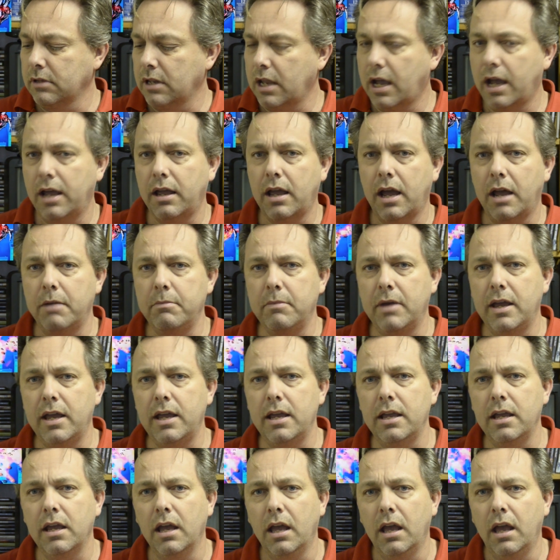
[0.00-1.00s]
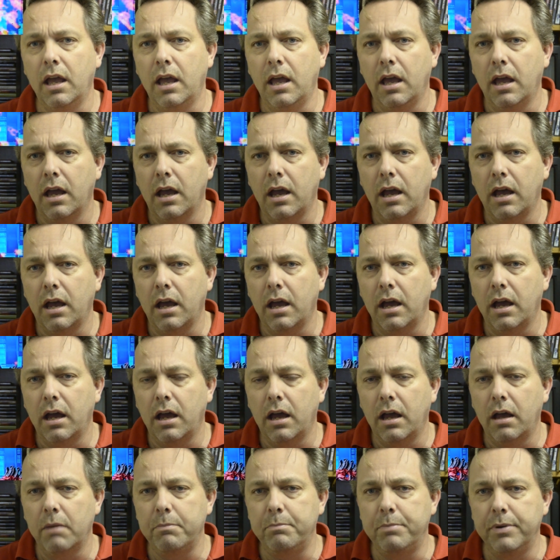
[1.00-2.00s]
I may
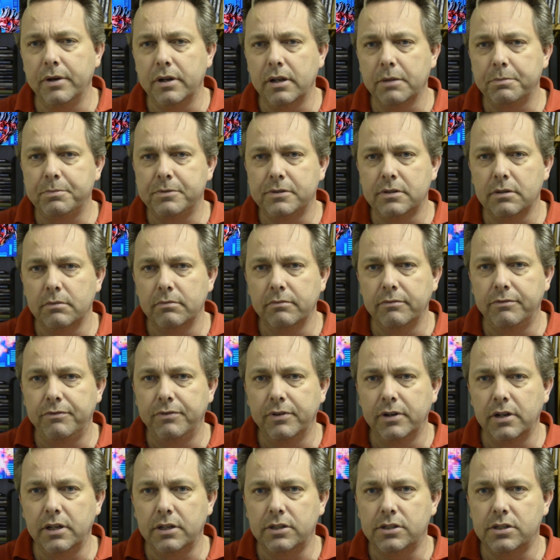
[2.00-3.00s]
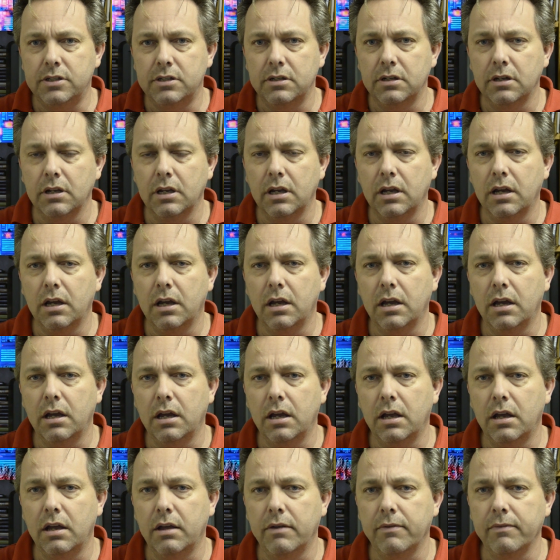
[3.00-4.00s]
put up some footage,
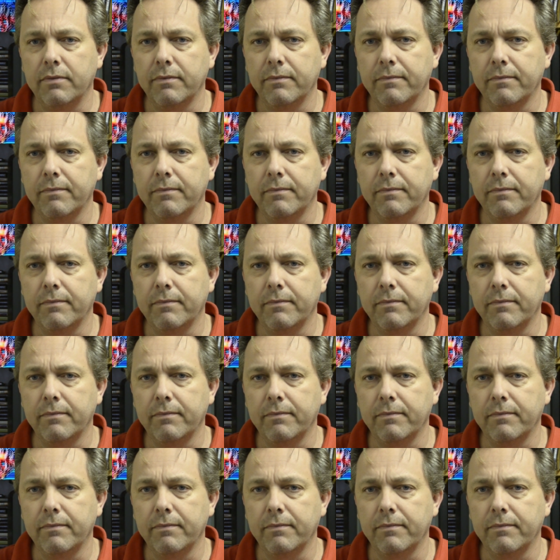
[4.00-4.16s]
or